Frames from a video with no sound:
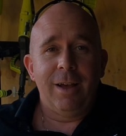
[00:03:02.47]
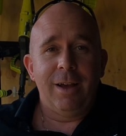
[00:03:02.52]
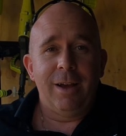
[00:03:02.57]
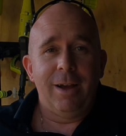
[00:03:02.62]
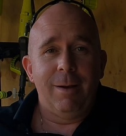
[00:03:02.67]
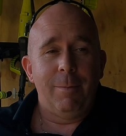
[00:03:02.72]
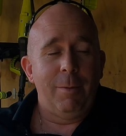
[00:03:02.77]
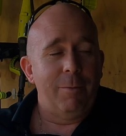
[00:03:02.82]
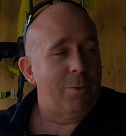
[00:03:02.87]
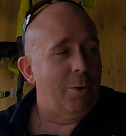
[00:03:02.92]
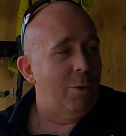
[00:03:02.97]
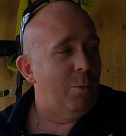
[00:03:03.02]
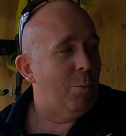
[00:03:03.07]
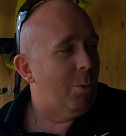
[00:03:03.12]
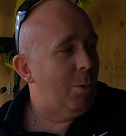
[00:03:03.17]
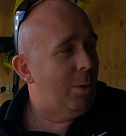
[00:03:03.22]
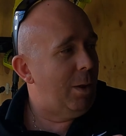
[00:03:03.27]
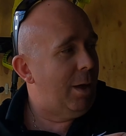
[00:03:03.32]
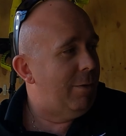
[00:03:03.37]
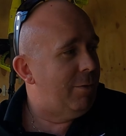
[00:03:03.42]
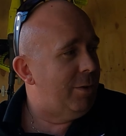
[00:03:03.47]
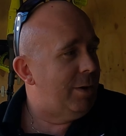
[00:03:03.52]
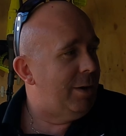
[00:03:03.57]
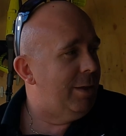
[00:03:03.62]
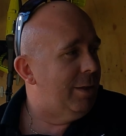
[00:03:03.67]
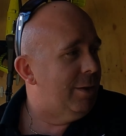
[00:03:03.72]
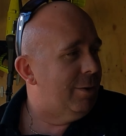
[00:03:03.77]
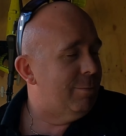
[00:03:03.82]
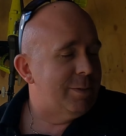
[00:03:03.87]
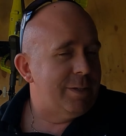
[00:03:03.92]
I've got a wall over
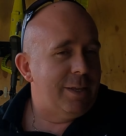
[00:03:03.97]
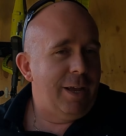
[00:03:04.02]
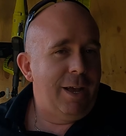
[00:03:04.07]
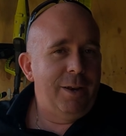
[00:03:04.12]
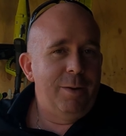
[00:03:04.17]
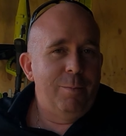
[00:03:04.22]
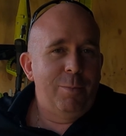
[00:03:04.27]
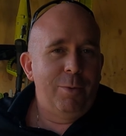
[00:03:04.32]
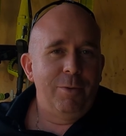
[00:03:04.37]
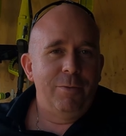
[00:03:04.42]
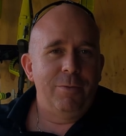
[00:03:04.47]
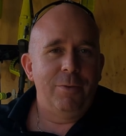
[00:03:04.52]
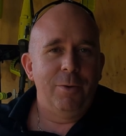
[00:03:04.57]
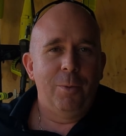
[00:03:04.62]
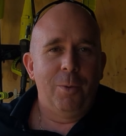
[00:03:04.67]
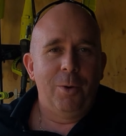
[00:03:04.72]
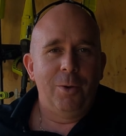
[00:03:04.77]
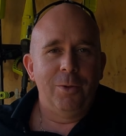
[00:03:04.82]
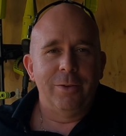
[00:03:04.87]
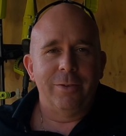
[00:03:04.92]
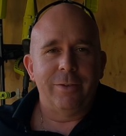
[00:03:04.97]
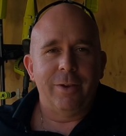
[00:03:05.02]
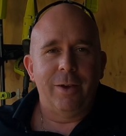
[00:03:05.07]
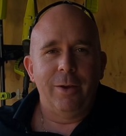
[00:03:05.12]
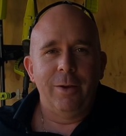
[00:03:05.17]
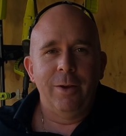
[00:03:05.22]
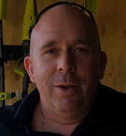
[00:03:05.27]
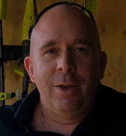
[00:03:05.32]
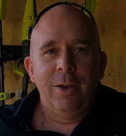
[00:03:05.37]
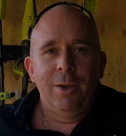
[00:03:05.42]
here that I'm starting to put a few on,
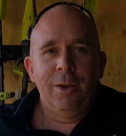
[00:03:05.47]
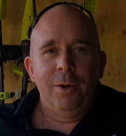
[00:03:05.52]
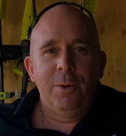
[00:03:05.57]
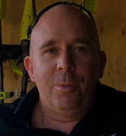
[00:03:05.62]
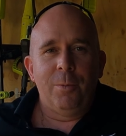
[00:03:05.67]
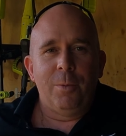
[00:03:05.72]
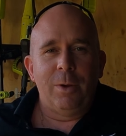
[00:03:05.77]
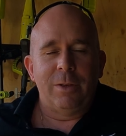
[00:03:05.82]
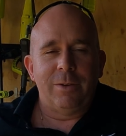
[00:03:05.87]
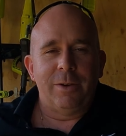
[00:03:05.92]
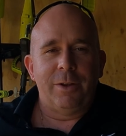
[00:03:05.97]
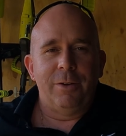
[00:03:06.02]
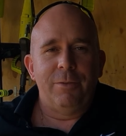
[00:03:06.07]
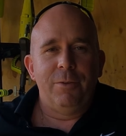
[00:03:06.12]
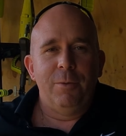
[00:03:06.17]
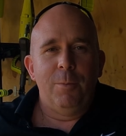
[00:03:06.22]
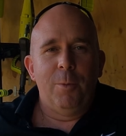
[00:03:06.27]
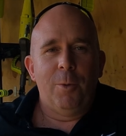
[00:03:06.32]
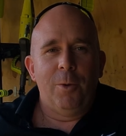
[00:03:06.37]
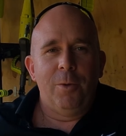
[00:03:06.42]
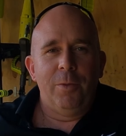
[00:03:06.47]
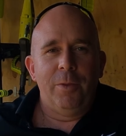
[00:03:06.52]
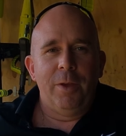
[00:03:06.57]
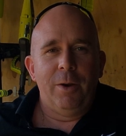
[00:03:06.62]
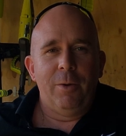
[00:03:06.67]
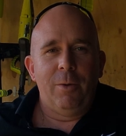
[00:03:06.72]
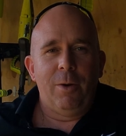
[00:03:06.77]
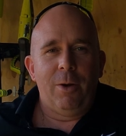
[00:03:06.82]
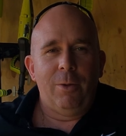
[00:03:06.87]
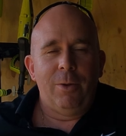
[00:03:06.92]
so once I get a few more on
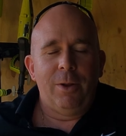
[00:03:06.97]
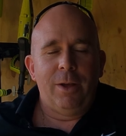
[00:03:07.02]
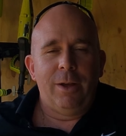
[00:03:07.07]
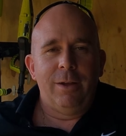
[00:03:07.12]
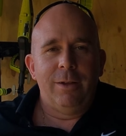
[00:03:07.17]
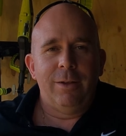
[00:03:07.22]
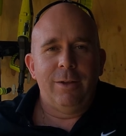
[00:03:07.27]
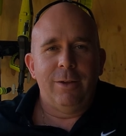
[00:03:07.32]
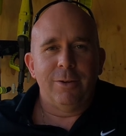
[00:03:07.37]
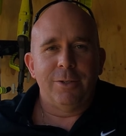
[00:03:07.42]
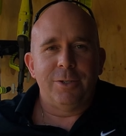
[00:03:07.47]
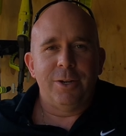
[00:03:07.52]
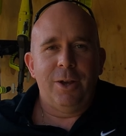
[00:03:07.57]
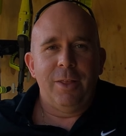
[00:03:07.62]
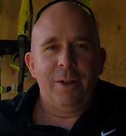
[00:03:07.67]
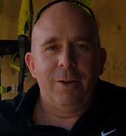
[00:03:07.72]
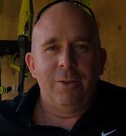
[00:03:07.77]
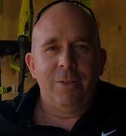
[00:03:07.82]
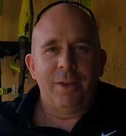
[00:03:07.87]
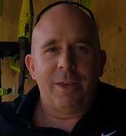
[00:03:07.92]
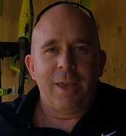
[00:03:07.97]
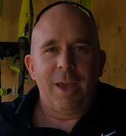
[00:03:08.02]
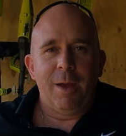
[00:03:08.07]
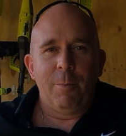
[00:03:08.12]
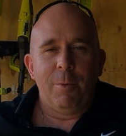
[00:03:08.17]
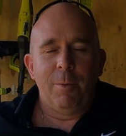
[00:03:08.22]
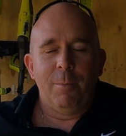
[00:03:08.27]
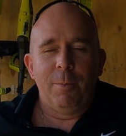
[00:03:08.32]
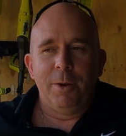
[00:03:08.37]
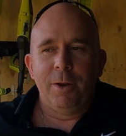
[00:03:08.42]
there, I'll show that on the
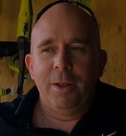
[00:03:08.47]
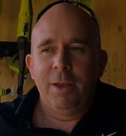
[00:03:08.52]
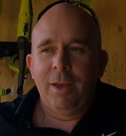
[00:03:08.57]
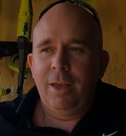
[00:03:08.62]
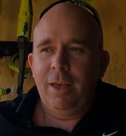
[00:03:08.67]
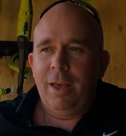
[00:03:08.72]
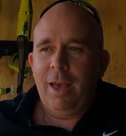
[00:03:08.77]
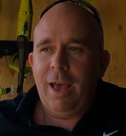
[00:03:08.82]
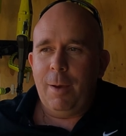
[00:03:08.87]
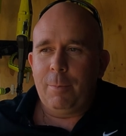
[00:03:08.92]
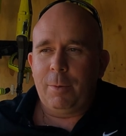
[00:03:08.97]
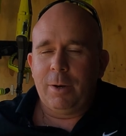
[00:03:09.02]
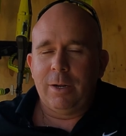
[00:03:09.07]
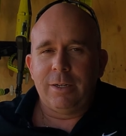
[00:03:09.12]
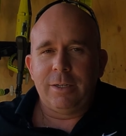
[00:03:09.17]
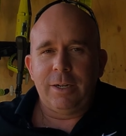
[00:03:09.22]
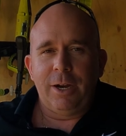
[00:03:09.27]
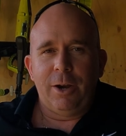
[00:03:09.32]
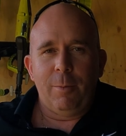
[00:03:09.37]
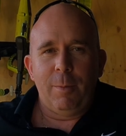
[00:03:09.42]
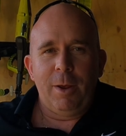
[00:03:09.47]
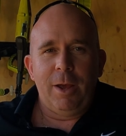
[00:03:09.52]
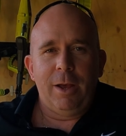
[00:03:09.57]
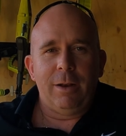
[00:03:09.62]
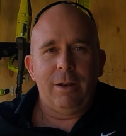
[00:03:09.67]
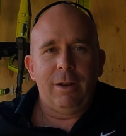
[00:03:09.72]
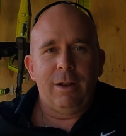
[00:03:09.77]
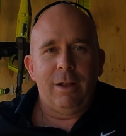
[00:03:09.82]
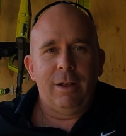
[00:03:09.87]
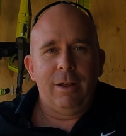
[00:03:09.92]
camera. But happy to share them
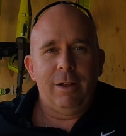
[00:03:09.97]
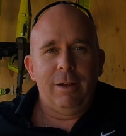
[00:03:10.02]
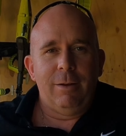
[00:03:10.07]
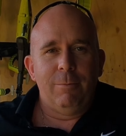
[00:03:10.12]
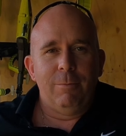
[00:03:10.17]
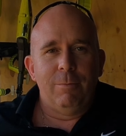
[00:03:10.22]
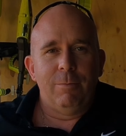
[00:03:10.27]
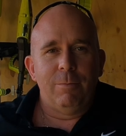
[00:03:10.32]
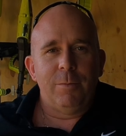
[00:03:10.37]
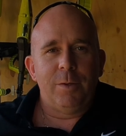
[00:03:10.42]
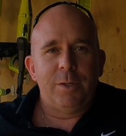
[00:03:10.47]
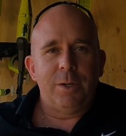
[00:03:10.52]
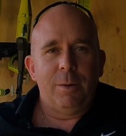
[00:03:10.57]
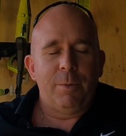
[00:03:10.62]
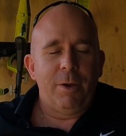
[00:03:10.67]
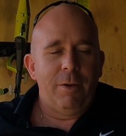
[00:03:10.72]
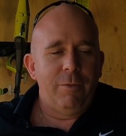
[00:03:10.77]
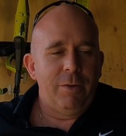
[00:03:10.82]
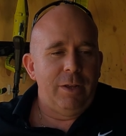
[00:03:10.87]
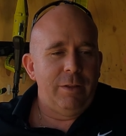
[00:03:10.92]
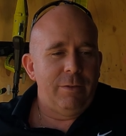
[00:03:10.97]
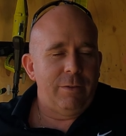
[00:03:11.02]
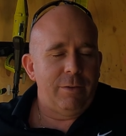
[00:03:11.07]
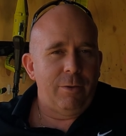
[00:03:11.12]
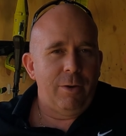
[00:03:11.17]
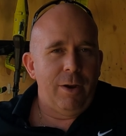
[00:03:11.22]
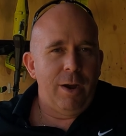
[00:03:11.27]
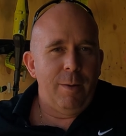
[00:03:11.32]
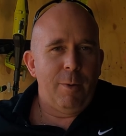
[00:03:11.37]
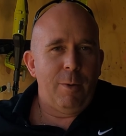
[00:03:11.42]
out. Jump over to
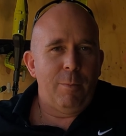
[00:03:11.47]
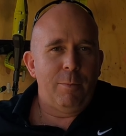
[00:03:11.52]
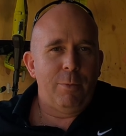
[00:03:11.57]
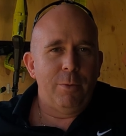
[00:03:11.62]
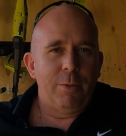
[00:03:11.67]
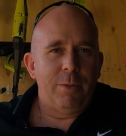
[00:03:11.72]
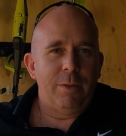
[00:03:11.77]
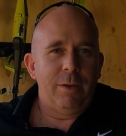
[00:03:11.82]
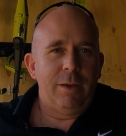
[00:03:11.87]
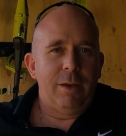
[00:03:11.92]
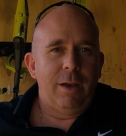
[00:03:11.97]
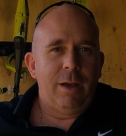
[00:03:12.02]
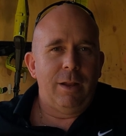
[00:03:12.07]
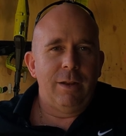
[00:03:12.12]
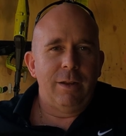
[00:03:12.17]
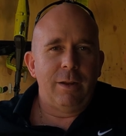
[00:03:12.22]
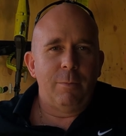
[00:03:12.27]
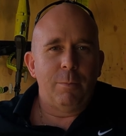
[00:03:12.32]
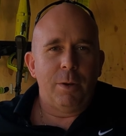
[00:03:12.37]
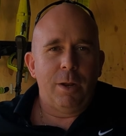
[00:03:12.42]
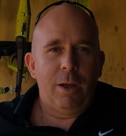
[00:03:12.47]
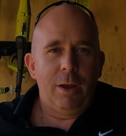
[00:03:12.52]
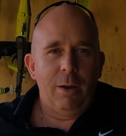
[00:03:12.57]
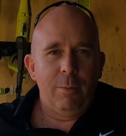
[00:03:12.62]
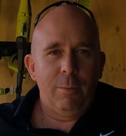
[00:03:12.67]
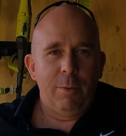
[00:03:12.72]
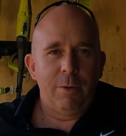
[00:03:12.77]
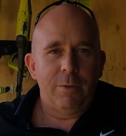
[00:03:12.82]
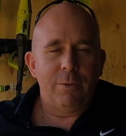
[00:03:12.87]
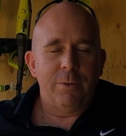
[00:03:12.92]
Instagram, I'll put the link
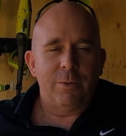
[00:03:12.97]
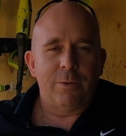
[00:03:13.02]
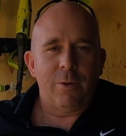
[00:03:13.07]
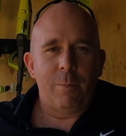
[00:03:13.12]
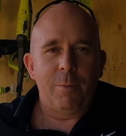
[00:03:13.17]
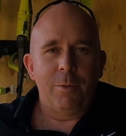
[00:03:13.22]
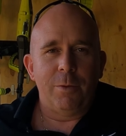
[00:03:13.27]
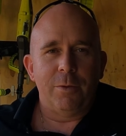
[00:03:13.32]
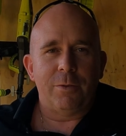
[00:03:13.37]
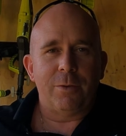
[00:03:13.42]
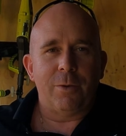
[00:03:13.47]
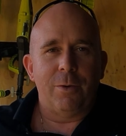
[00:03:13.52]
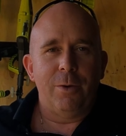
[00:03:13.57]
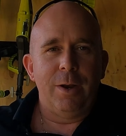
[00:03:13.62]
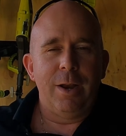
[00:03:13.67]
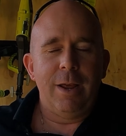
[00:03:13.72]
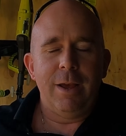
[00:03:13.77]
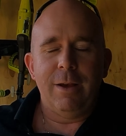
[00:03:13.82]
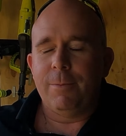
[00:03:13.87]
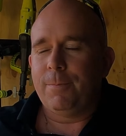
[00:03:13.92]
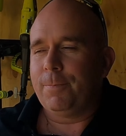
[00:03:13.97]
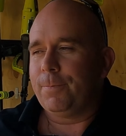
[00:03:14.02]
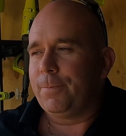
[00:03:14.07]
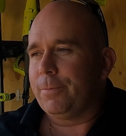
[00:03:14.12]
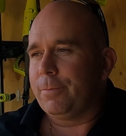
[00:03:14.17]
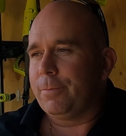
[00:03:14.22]
below, but it's also up on the screen now.